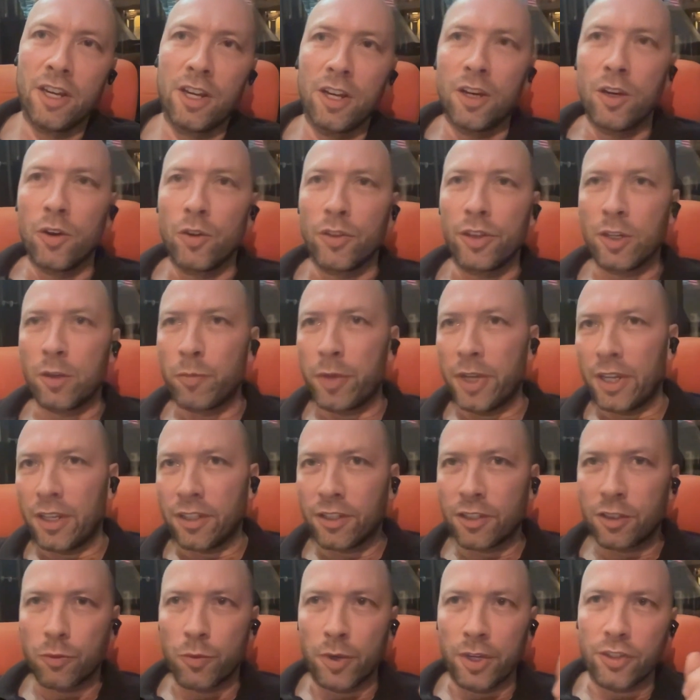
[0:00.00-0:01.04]
that are being
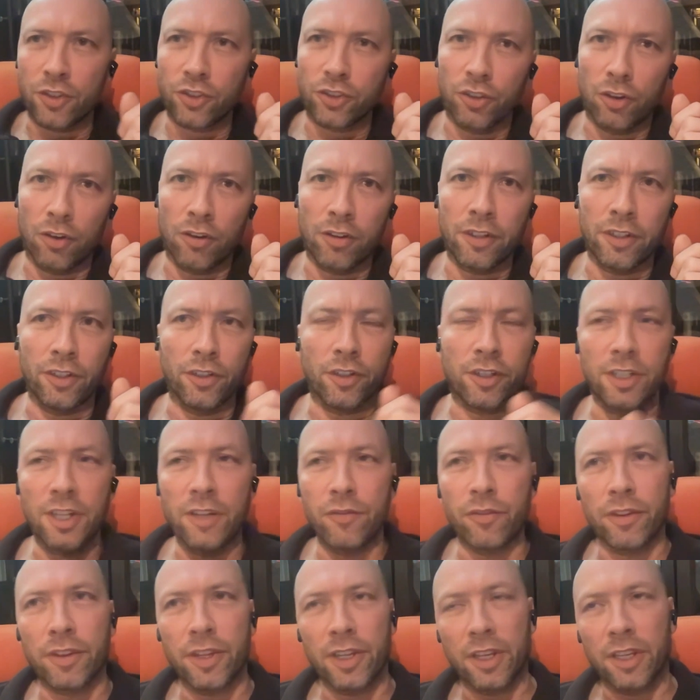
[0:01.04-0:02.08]
switched on. And you can
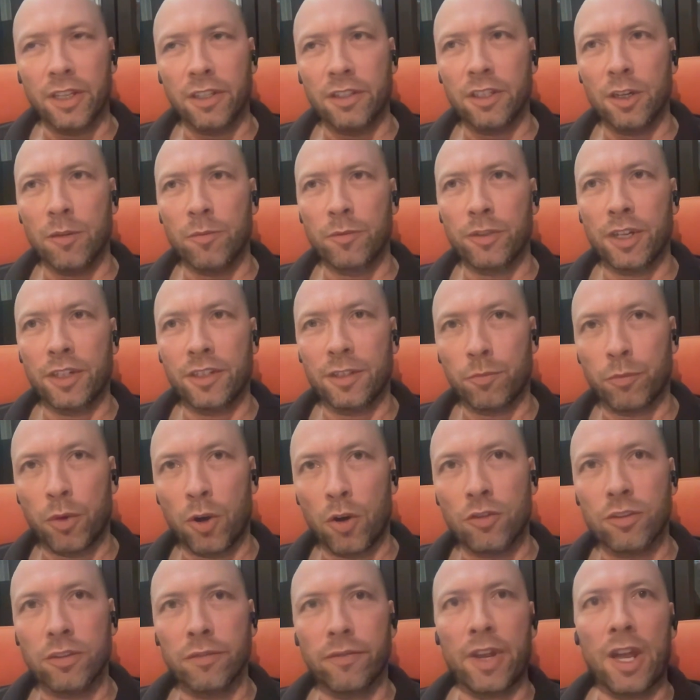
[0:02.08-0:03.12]
even think in terms, I
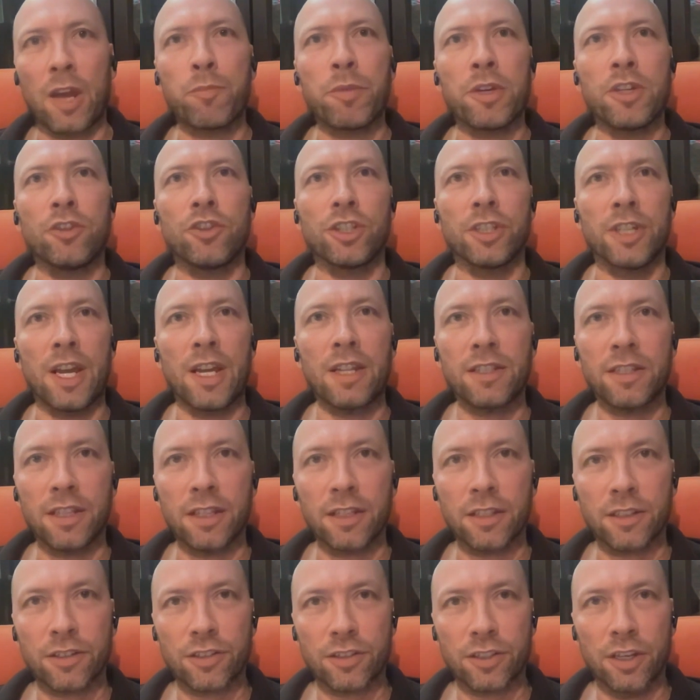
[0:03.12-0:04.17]
suppose, of
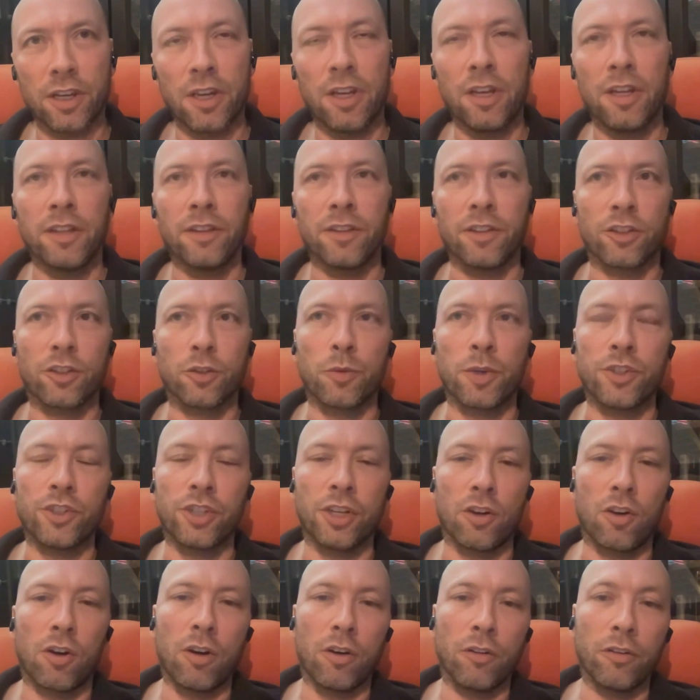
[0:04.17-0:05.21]
epigenetics, the
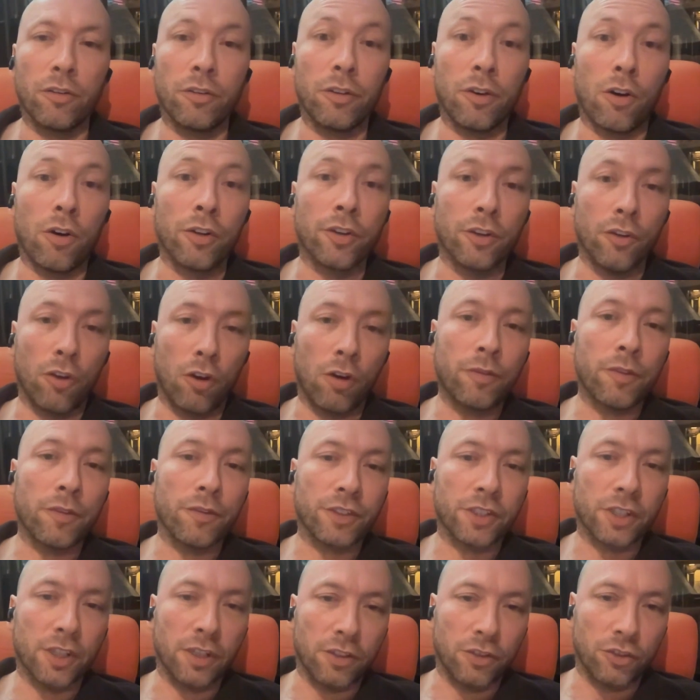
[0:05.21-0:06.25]
switching on and off of
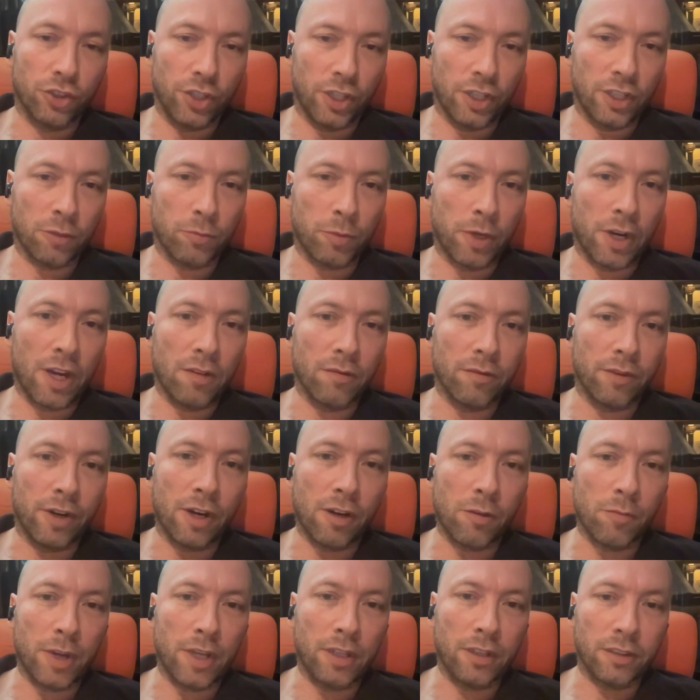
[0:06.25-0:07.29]
certain genes by
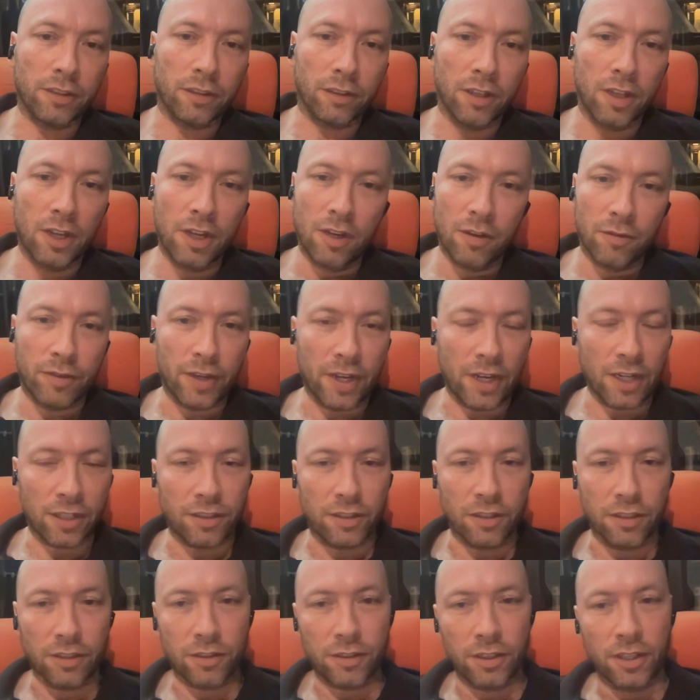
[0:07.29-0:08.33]
environmental
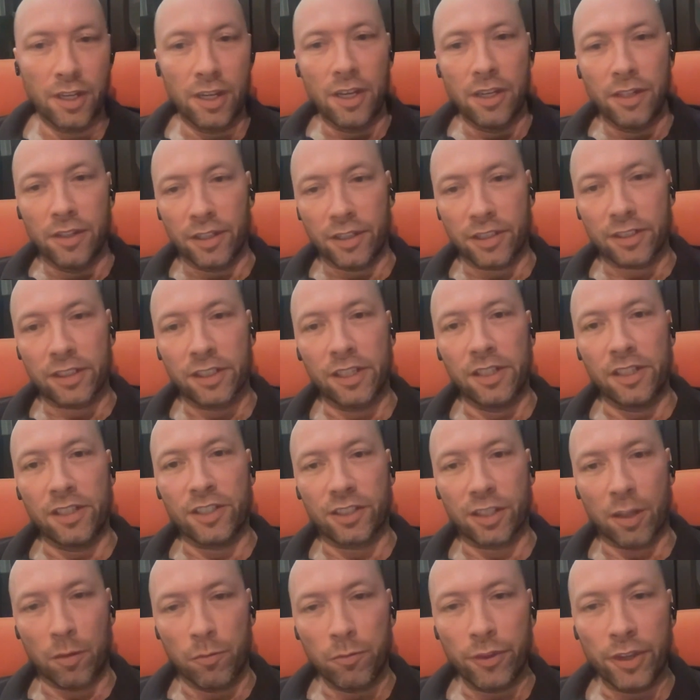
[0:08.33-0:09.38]
factors. There's clearly
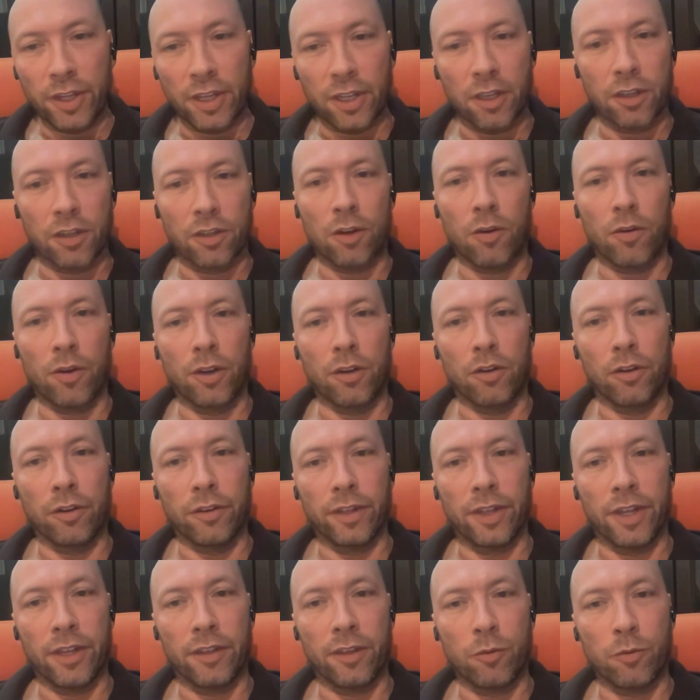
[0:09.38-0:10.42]
something going on
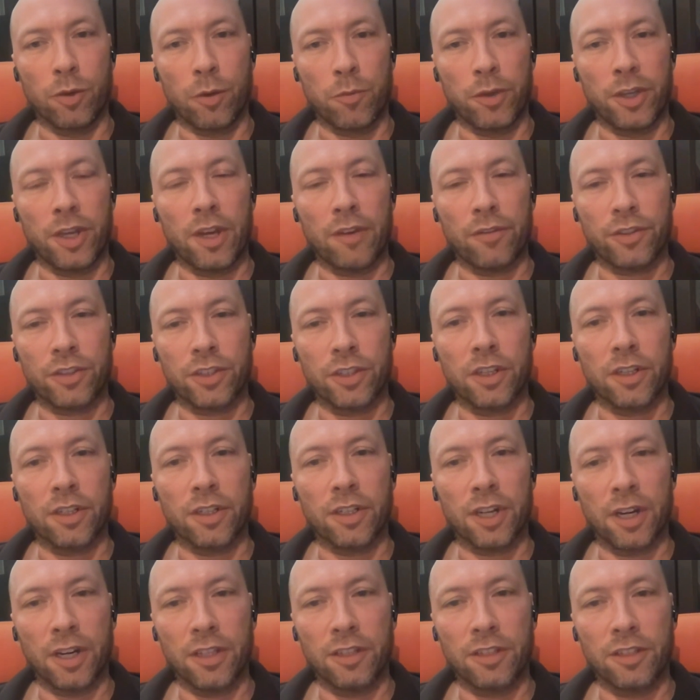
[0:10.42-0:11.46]
there that when we have certain
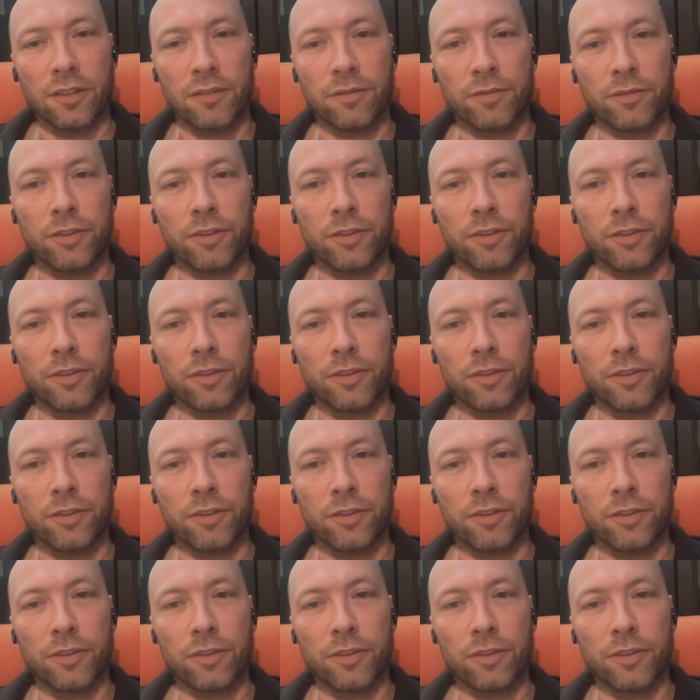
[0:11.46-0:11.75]
kinds of